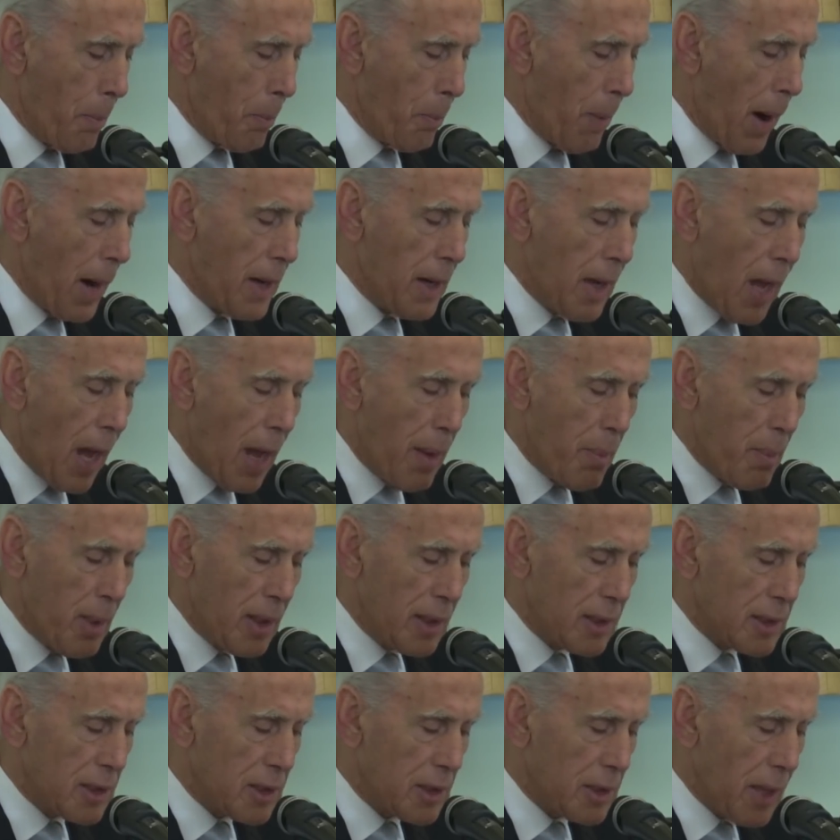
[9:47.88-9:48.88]
My name
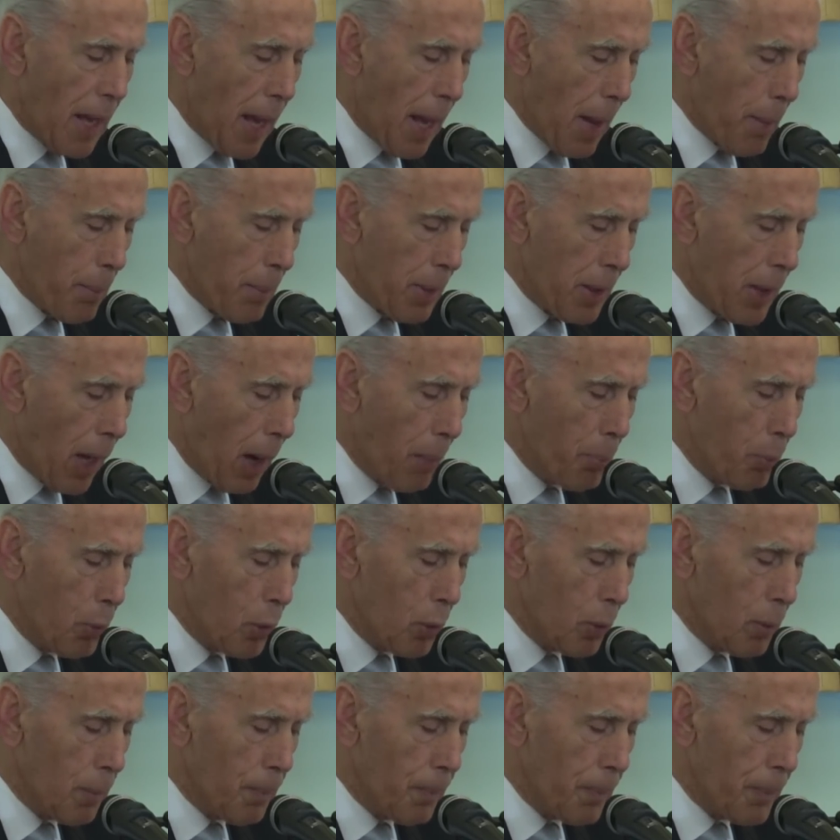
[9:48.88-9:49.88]
is Sam
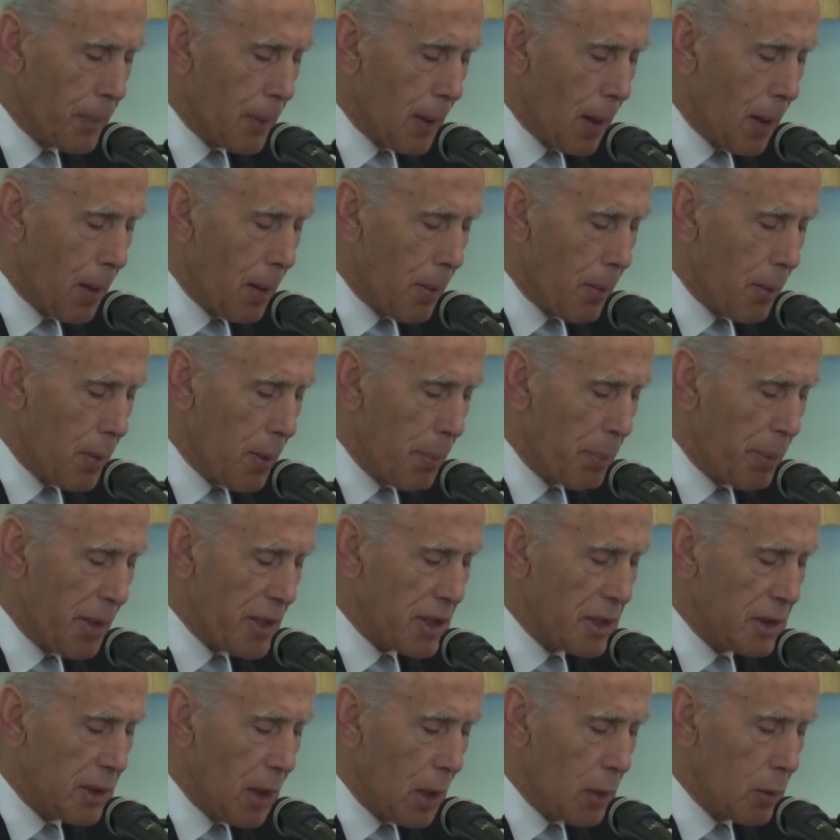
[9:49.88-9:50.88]
Gammo, the
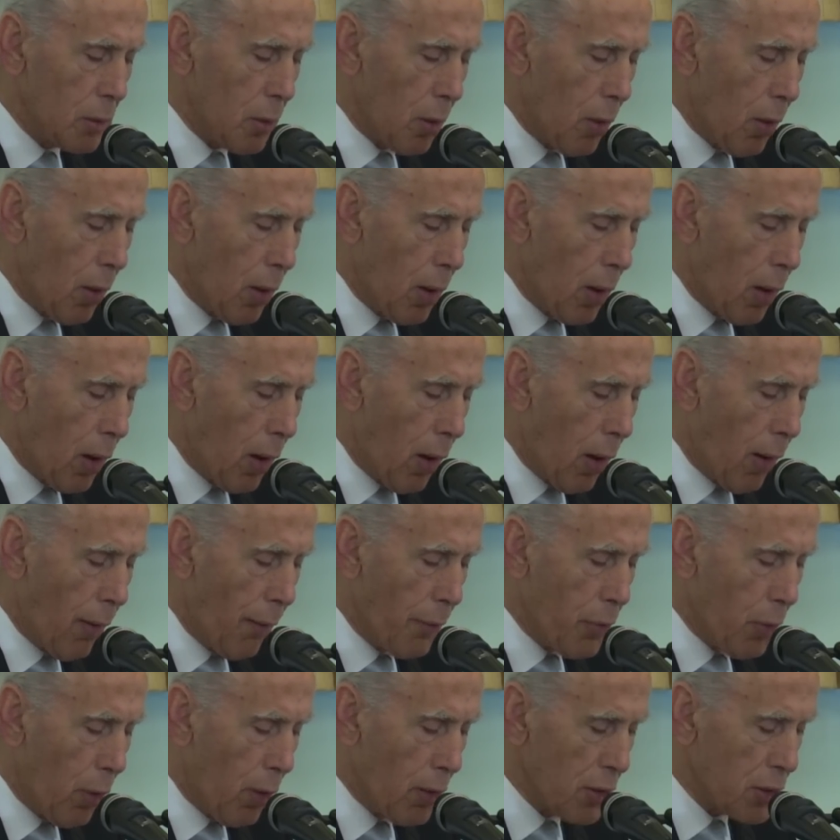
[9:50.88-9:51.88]
President
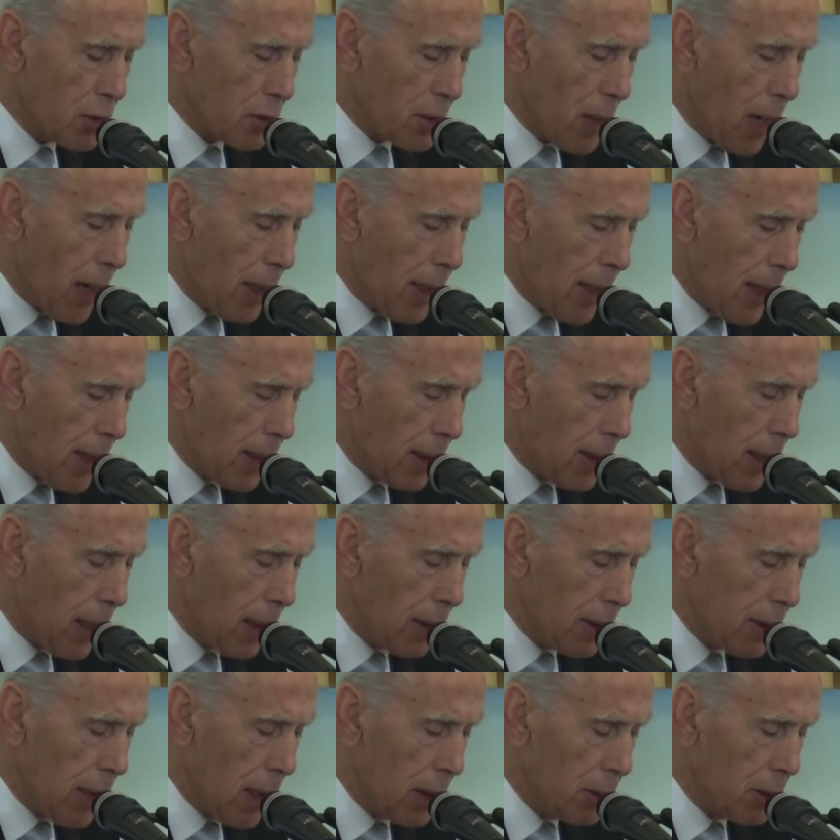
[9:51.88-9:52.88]
of the Australian
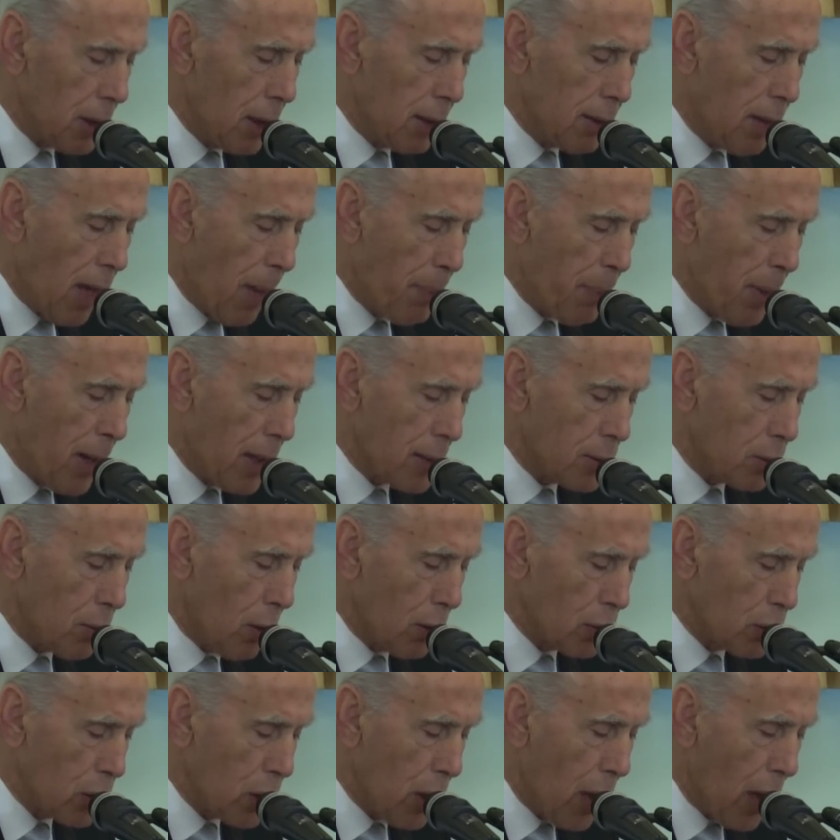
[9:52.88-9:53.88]
Chaldean Consultation
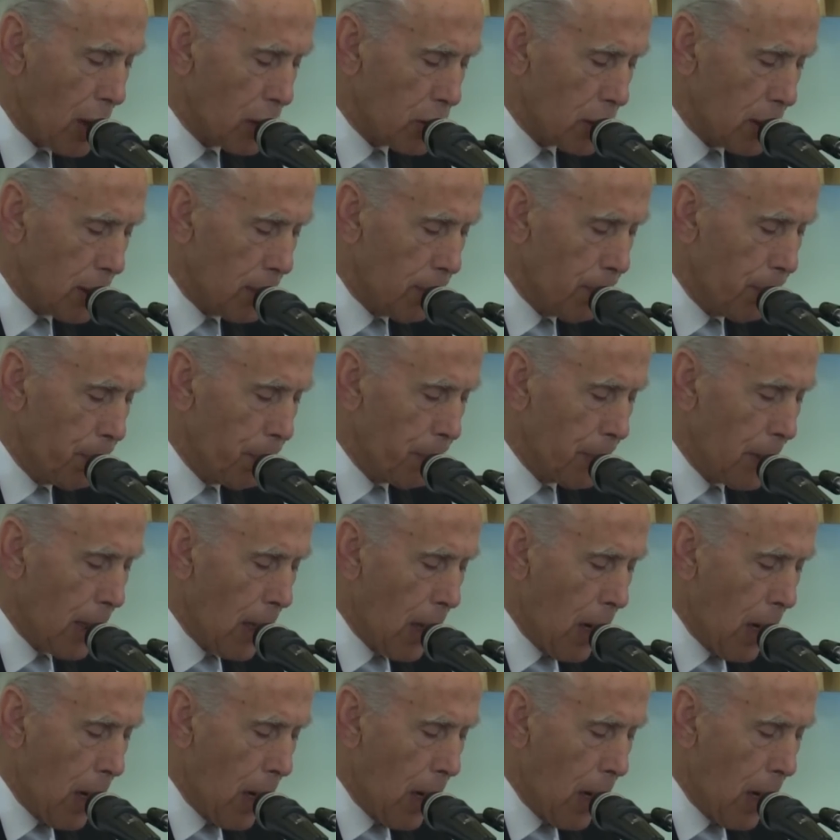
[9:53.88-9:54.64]
Association.